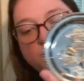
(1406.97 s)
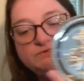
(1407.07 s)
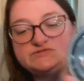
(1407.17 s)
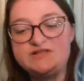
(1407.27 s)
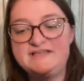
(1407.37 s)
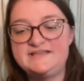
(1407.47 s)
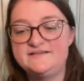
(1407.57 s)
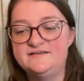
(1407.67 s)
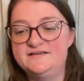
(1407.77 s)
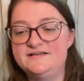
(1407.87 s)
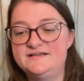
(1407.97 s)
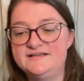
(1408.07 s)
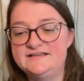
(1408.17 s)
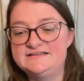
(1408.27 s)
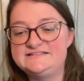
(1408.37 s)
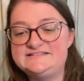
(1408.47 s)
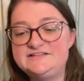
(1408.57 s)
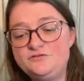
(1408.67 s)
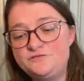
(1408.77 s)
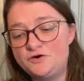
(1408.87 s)
It's almost like
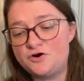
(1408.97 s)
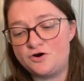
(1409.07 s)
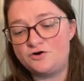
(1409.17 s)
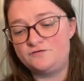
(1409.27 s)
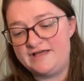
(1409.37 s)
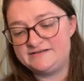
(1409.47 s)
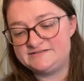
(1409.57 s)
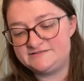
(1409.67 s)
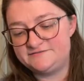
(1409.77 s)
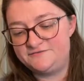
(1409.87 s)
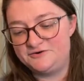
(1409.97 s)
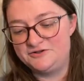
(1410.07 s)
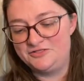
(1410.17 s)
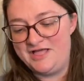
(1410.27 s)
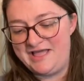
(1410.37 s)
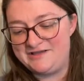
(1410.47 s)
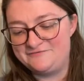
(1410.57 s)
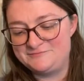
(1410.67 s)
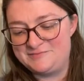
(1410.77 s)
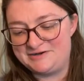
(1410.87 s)
silver carnival glass, for
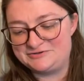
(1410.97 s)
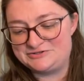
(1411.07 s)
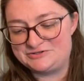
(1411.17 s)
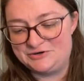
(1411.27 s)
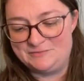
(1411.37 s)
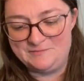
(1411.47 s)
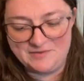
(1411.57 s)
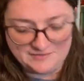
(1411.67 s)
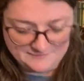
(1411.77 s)
lack of a better term.